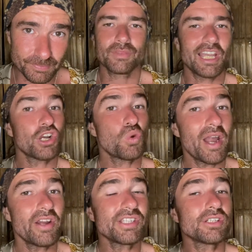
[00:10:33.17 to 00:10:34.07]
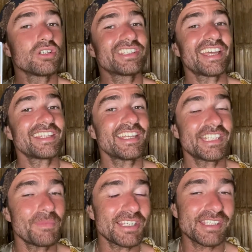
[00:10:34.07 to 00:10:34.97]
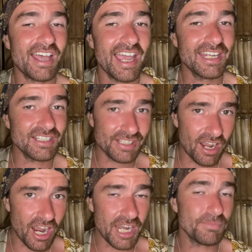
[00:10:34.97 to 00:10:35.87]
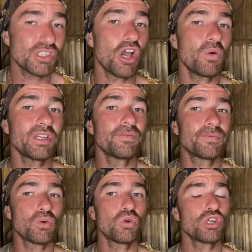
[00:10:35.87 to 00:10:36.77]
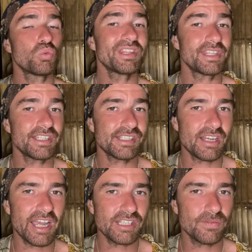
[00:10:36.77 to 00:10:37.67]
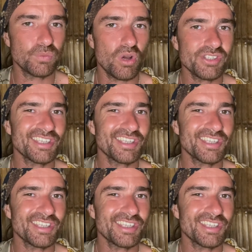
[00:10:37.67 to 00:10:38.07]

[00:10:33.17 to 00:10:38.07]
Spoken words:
Now Aquarius, it looks like there's some exciting times going forward with this Knight of Wands.